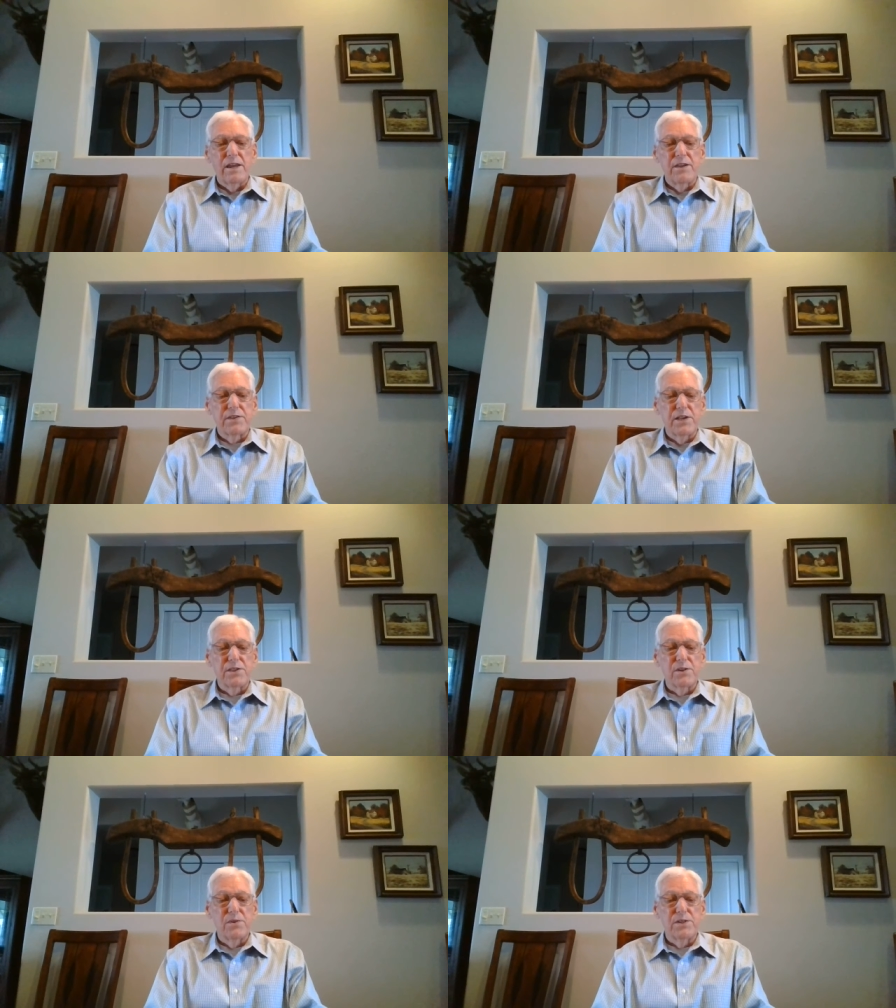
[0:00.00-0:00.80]
He
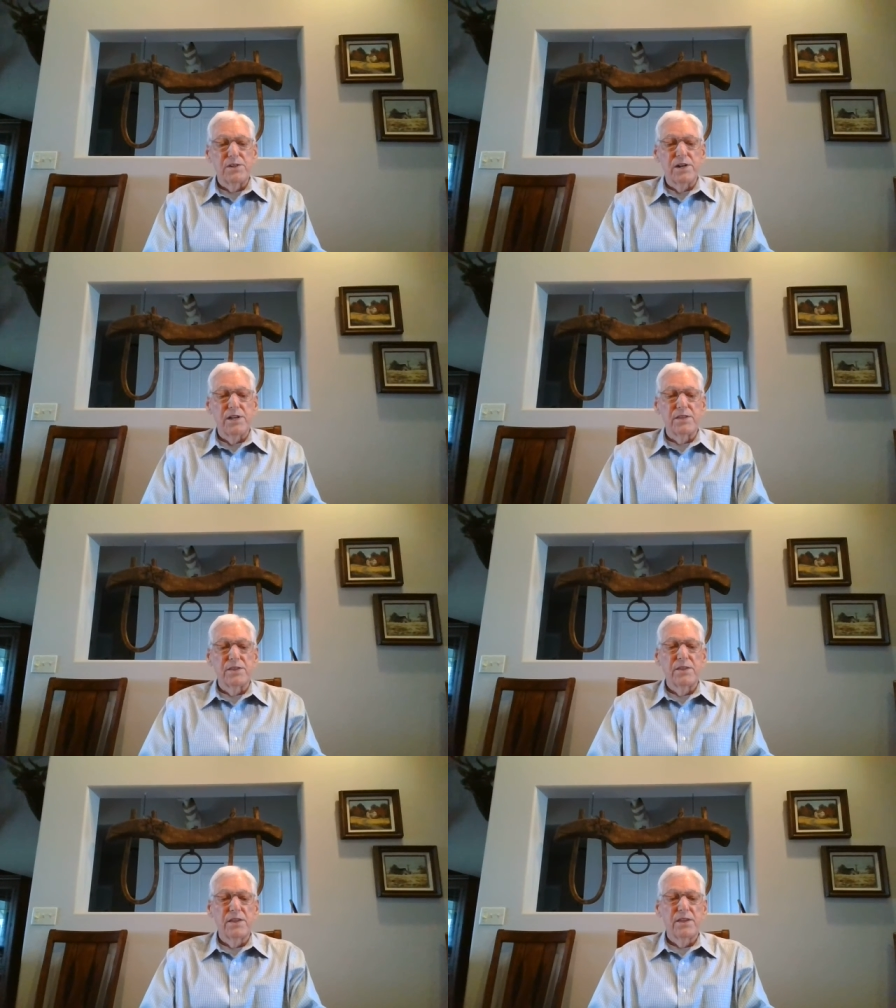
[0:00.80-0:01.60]
said so in
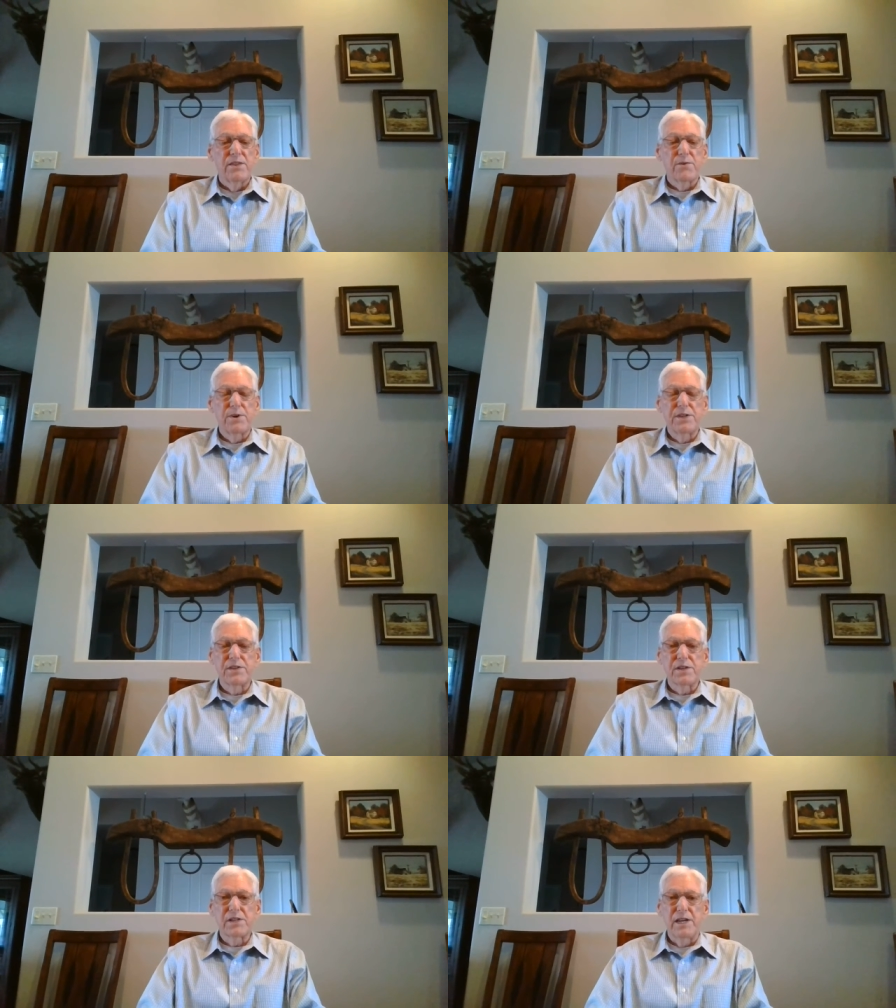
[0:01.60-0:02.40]
John
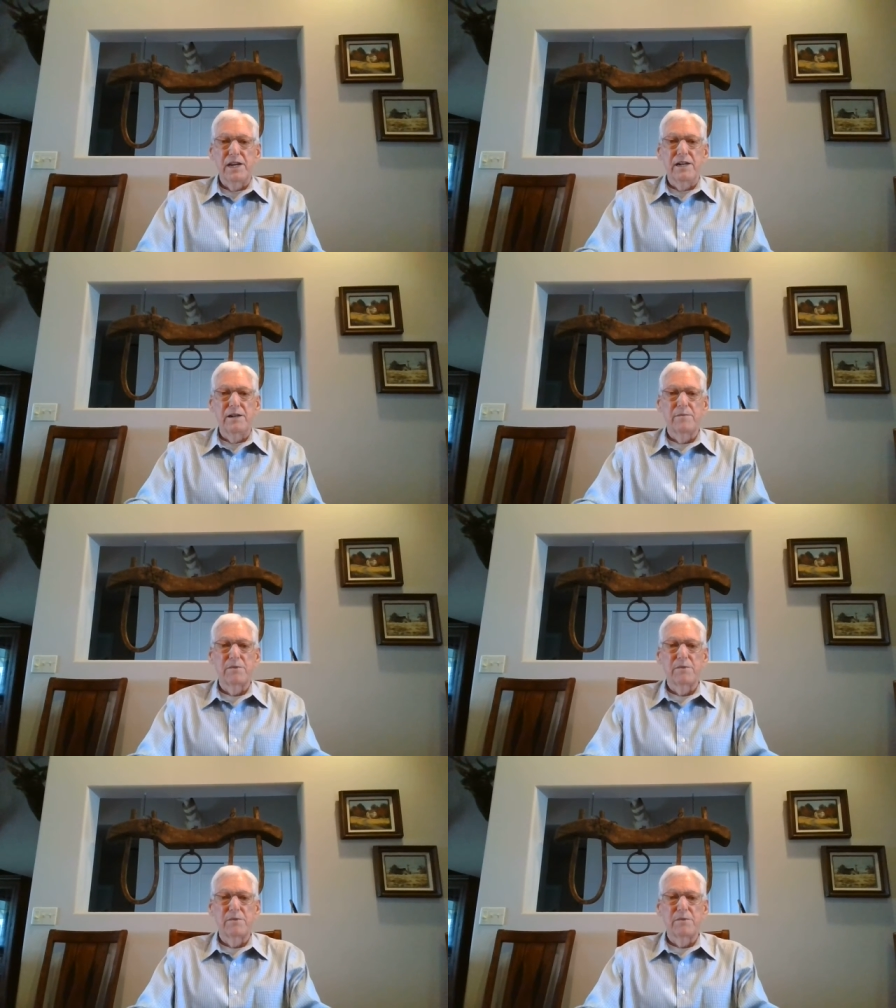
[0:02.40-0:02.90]
3:16.